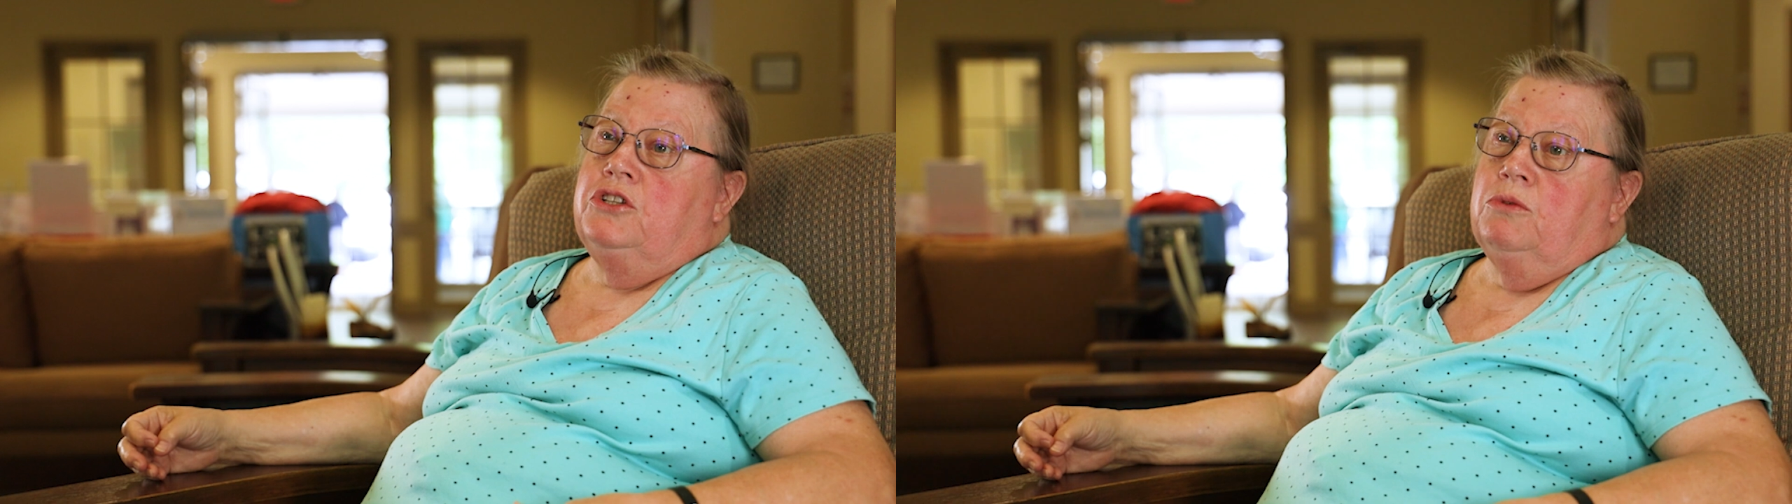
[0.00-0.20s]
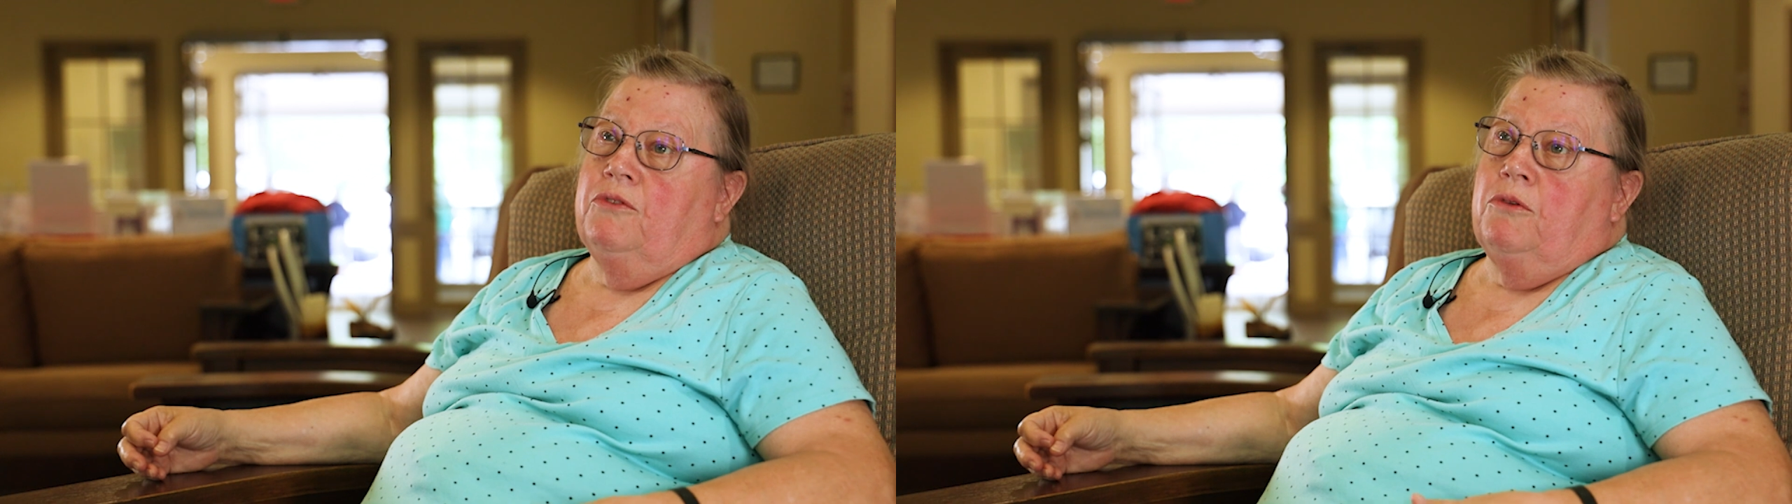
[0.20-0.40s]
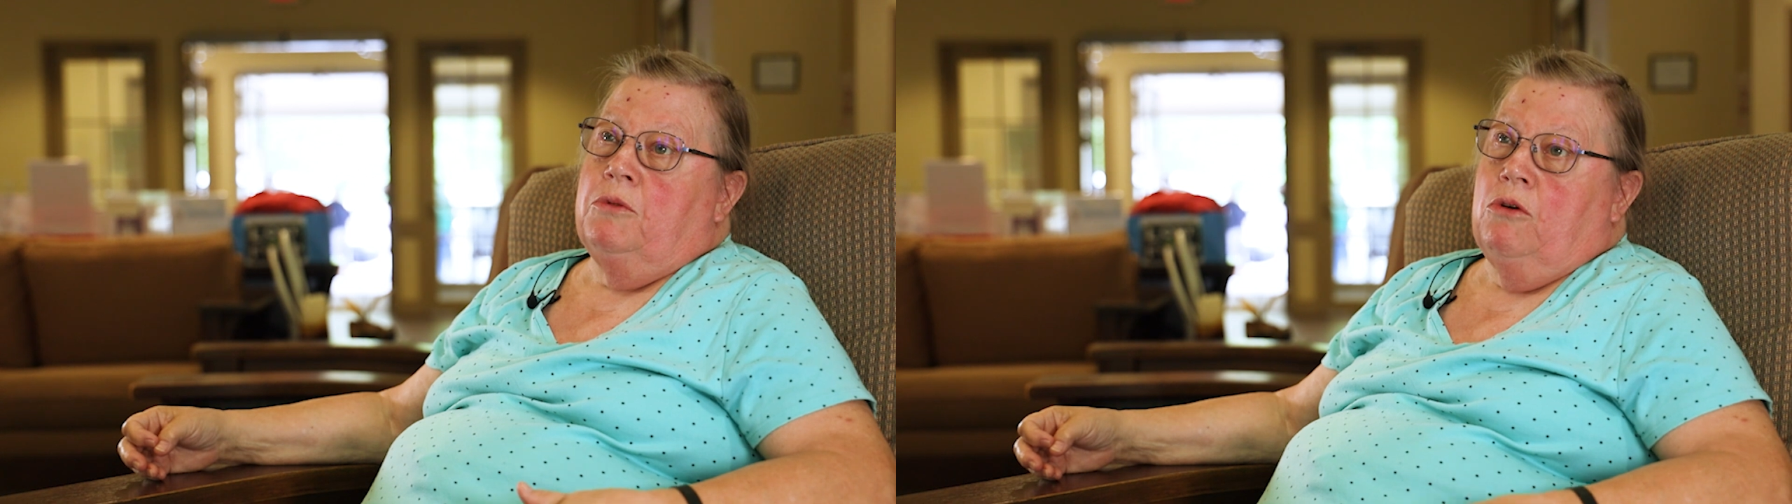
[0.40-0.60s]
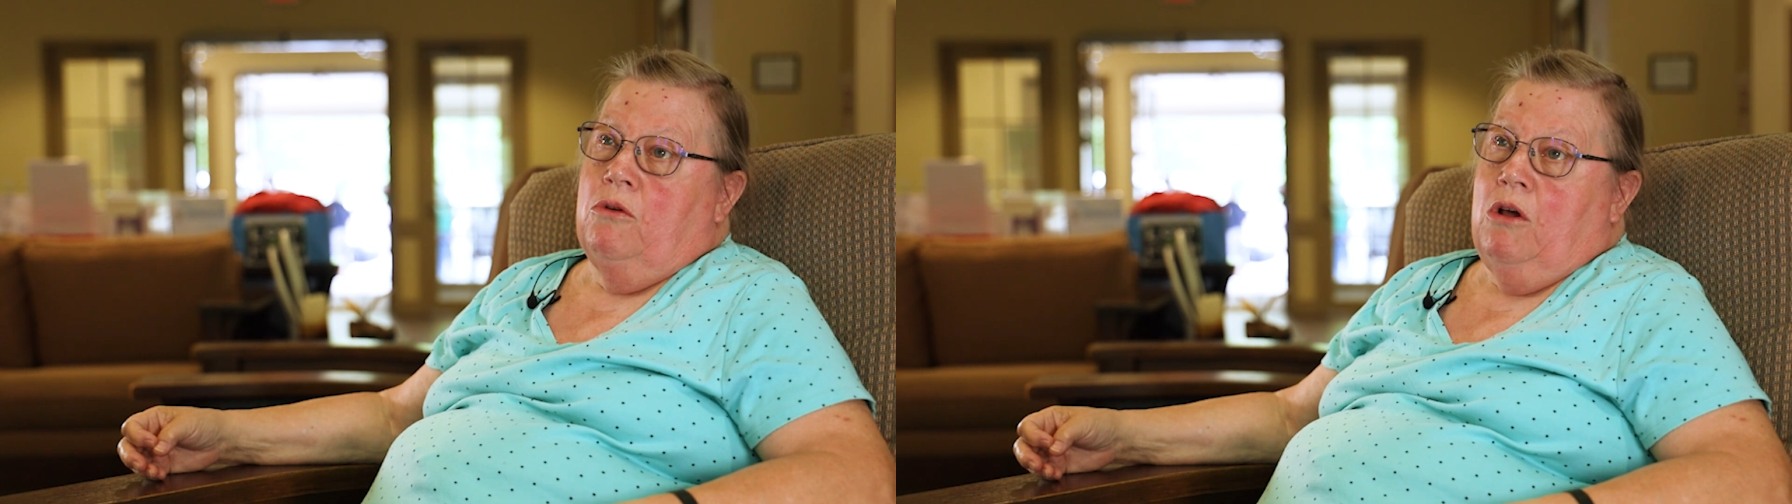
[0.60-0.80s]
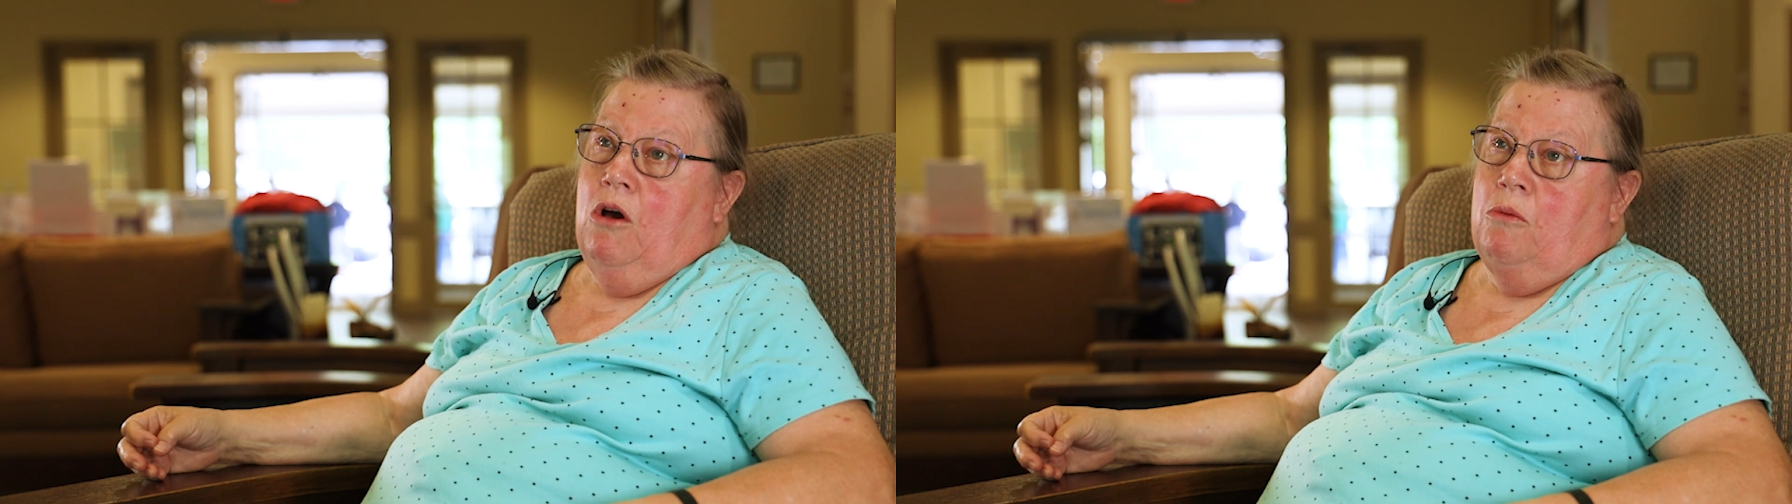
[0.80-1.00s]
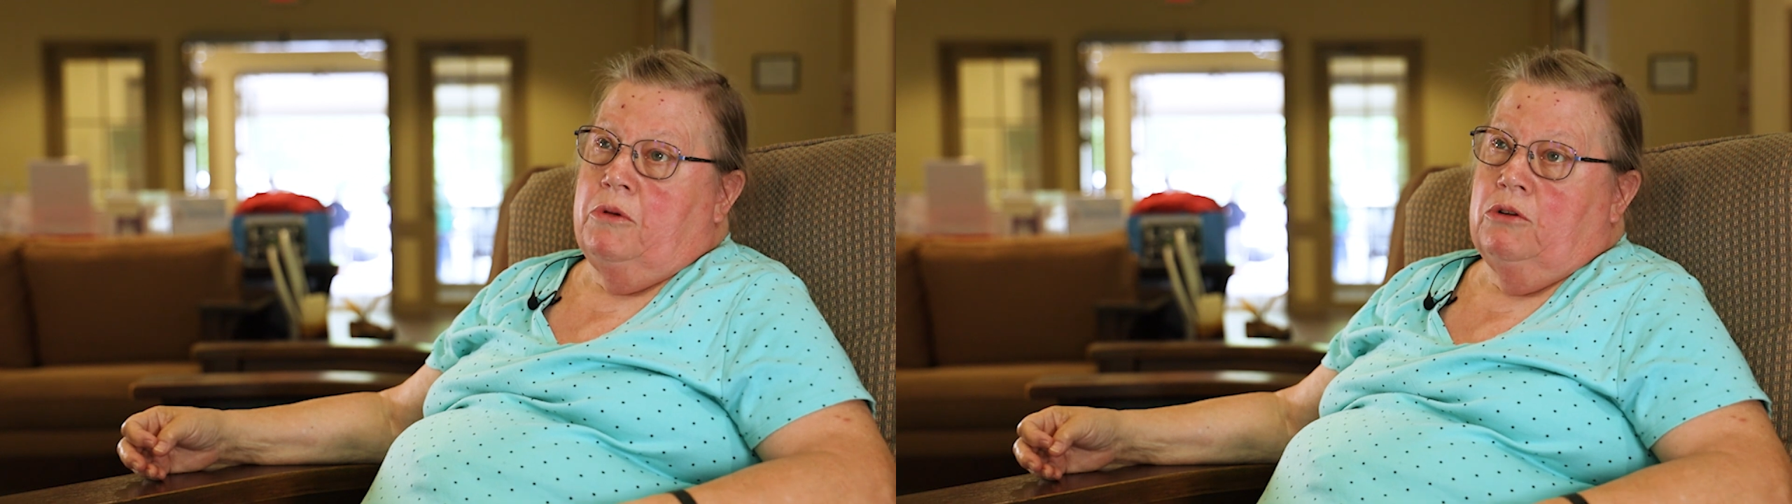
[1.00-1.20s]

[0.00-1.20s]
do it from your own home.